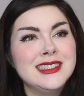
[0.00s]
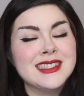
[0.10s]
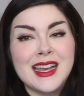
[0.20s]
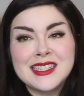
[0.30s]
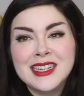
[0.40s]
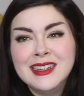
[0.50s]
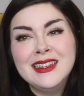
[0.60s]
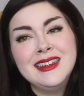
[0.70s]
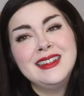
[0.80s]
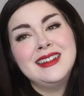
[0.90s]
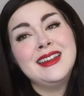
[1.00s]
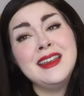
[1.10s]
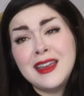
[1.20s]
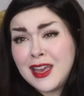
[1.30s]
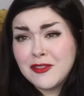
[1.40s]
slash
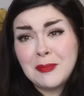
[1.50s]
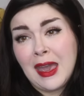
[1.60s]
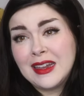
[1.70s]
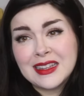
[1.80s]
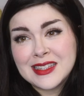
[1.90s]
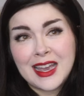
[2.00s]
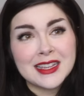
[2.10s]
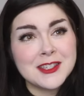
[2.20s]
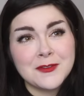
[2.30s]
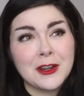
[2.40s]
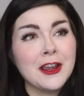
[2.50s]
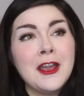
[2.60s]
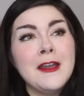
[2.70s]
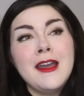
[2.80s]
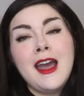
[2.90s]
have panic attacks for,
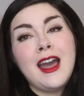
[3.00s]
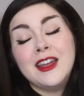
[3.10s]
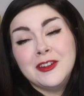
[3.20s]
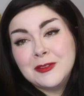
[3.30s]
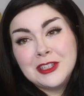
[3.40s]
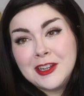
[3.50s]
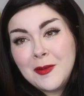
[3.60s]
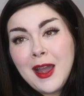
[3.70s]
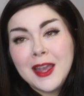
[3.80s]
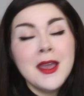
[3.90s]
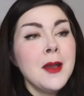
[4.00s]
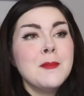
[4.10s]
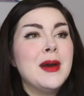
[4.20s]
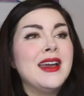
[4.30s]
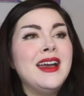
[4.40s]
I don't really know why, but